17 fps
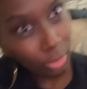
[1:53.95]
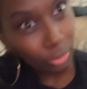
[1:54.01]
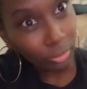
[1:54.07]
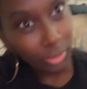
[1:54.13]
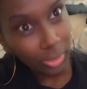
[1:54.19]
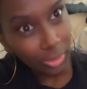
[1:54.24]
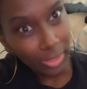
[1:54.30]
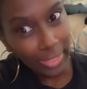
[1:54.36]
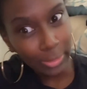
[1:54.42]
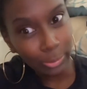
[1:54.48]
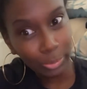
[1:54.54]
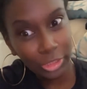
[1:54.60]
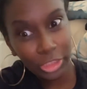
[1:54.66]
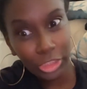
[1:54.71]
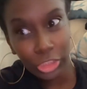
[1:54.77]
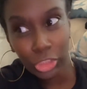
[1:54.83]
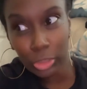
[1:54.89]
won't allow me
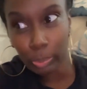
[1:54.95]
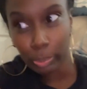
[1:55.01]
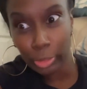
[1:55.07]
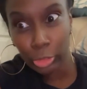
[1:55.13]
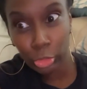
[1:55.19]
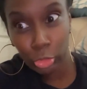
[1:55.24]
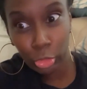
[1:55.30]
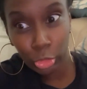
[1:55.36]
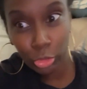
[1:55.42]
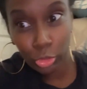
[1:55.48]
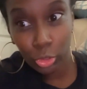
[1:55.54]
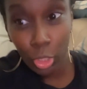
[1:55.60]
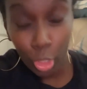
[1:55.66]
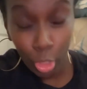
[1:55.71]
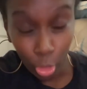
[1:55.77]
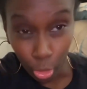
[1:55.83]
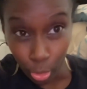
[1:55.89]
to ship it.
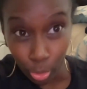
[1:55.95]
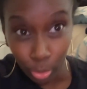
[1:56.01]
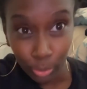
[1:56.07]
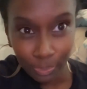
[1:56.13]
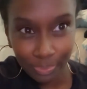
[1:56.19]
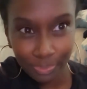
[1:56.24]
So